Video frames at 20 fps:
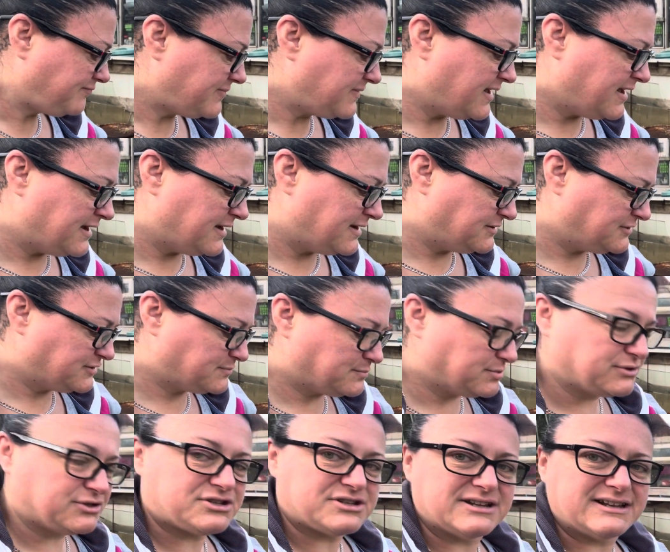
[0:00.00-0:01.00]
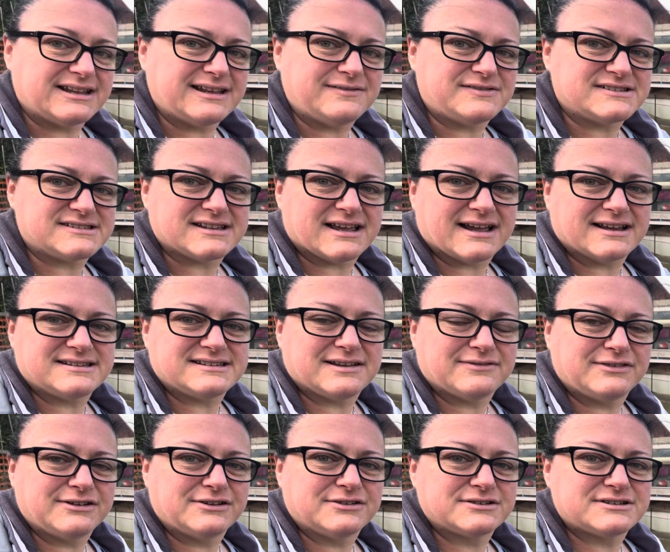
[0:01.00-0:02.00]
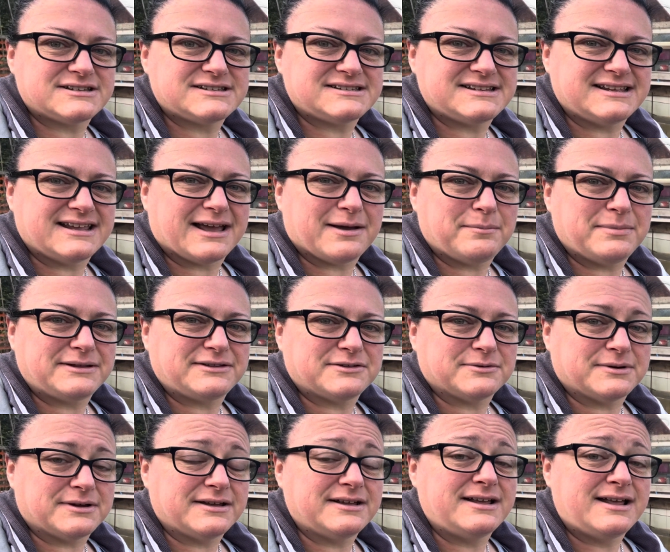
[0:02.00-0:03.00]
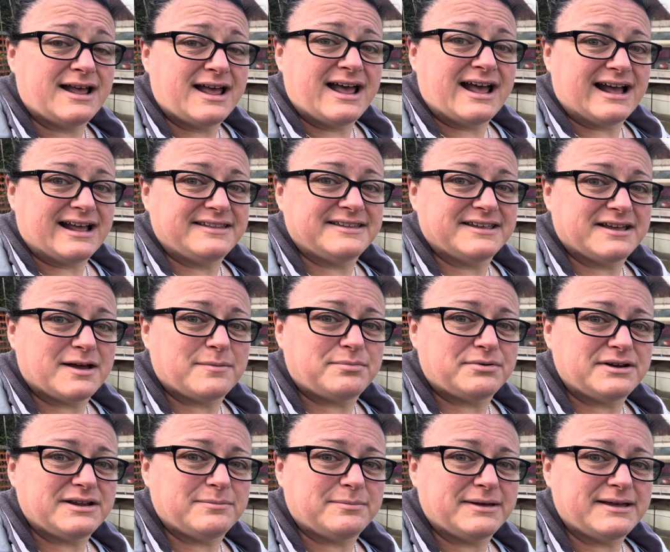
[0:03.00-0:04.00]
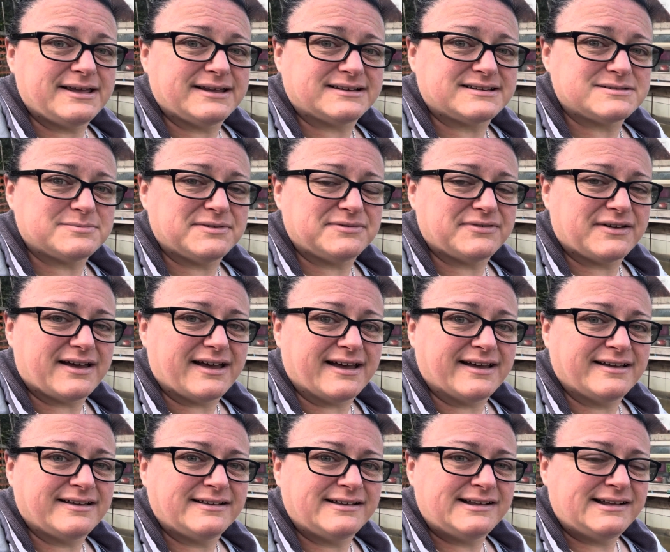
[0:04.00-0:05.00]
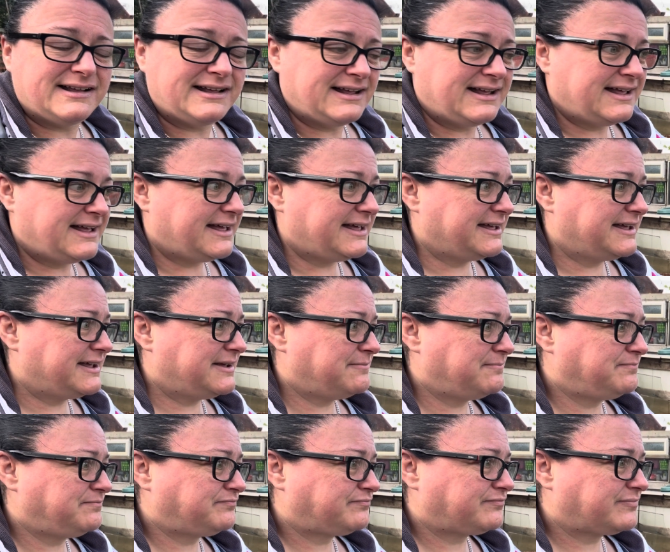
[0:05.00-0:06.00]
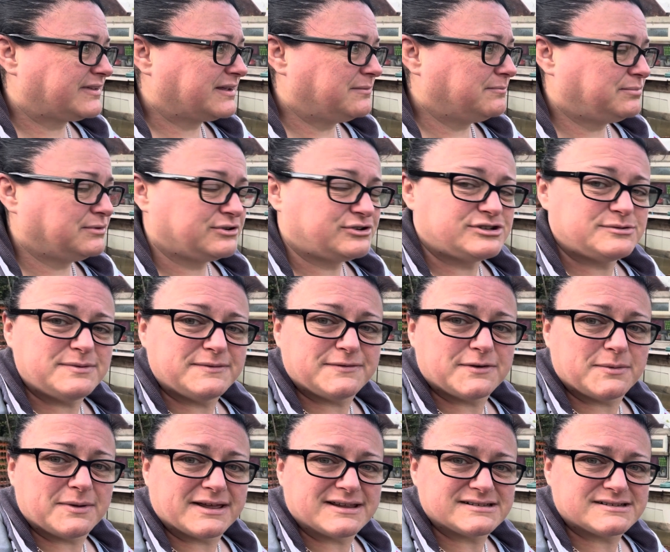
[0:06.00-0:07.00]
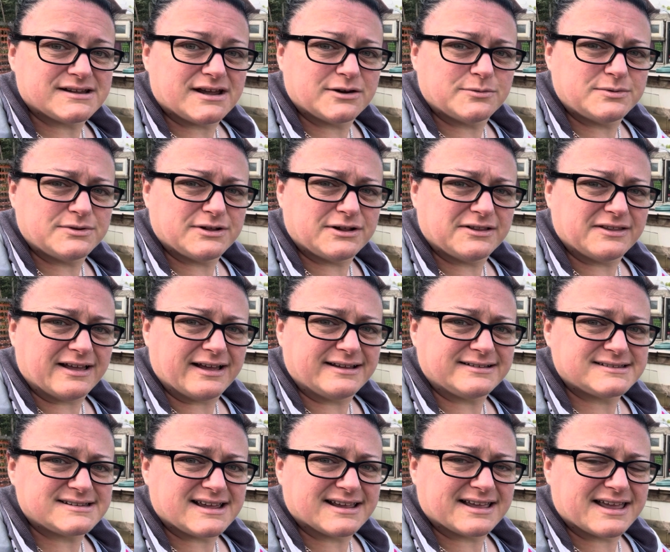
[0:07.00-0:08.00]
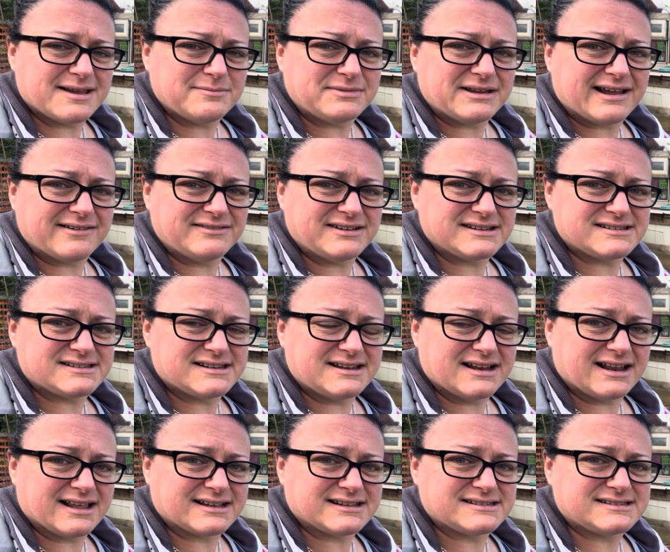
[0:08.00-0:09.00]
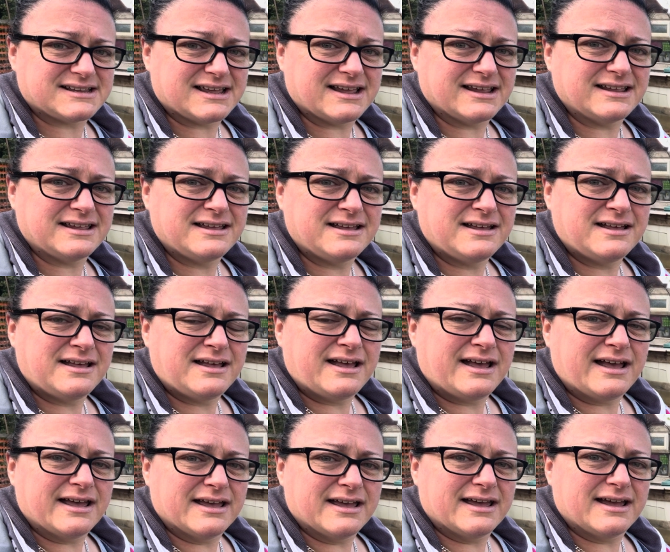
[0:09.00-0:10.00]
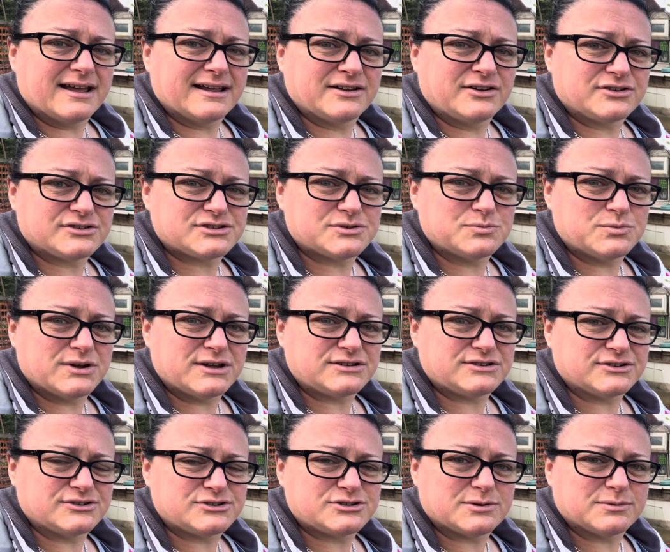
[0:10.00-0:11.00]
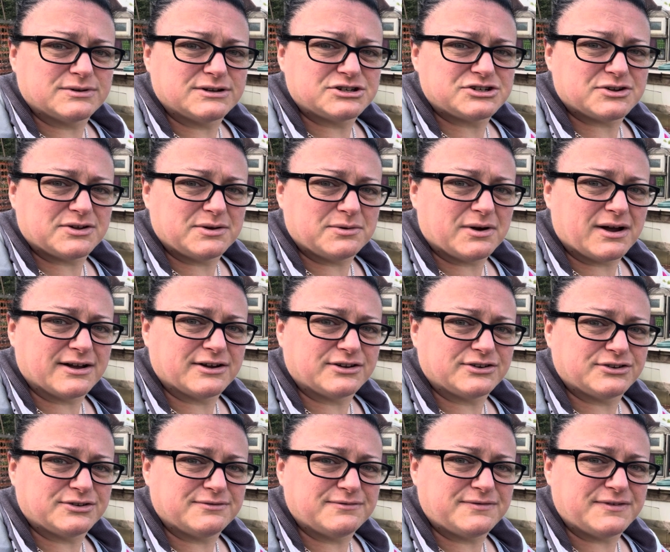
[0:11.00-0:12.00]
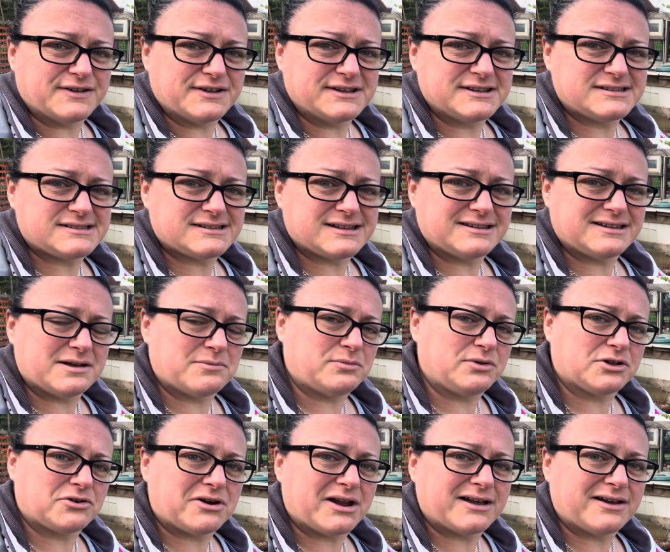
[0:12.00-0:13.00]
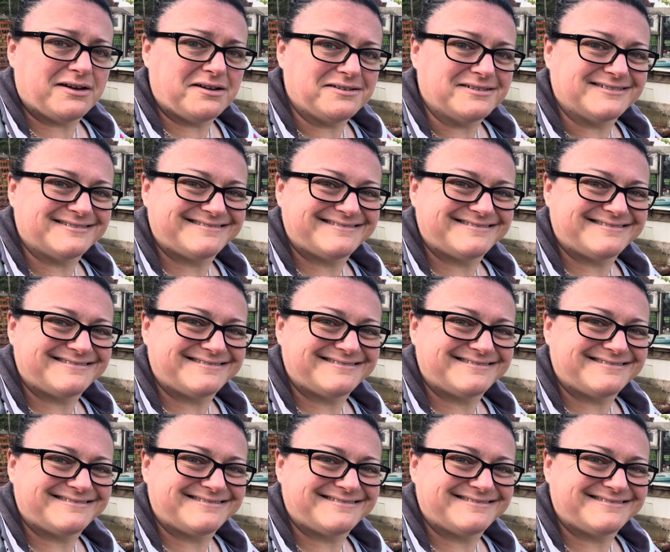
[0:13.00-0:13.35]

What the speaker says: Just pushed the leaves aside to have a look to see how big they were, and they are pretty big, to be fair. But just before we get started with all that, I came down yesterday, like I say, and got some work done, so I'm going to show you what I got done first and then we'll crack on.